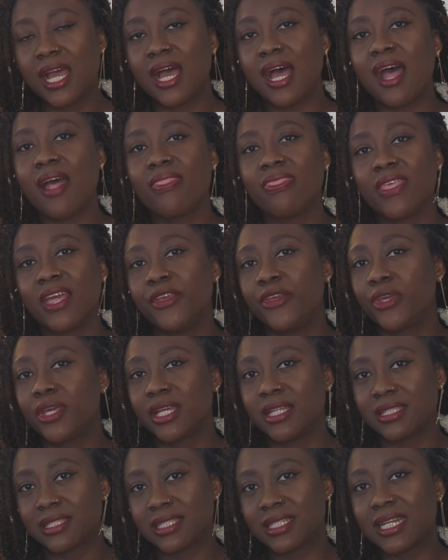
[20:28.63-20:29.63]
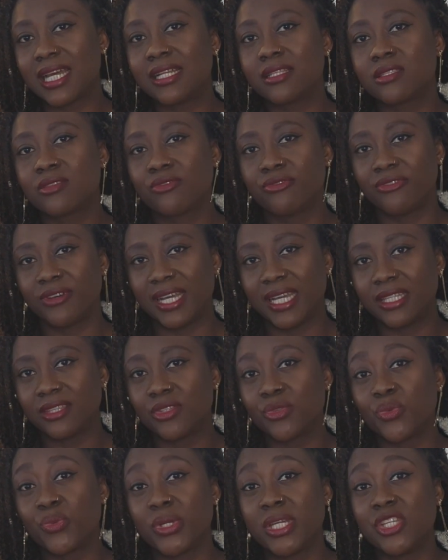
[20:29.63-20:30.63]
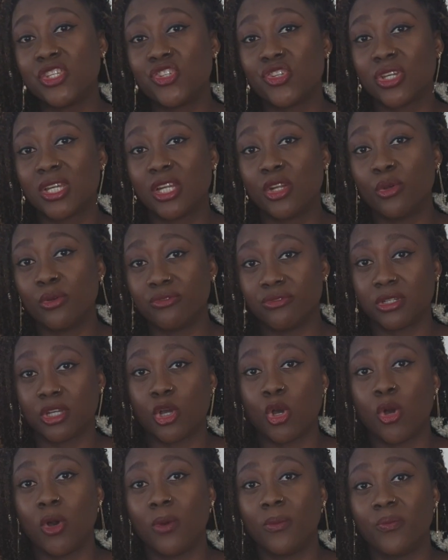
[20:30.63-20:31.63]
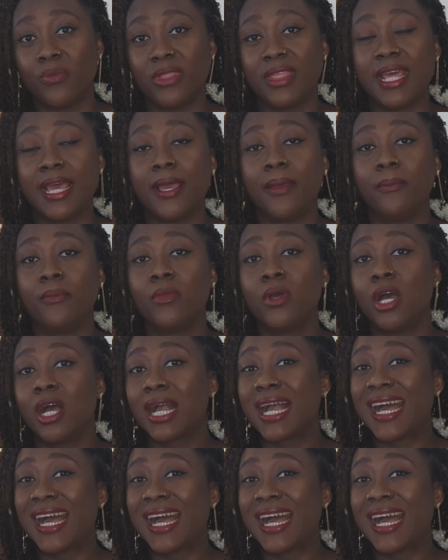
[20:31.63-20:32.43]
And then you can start to find the ways you can overcome them,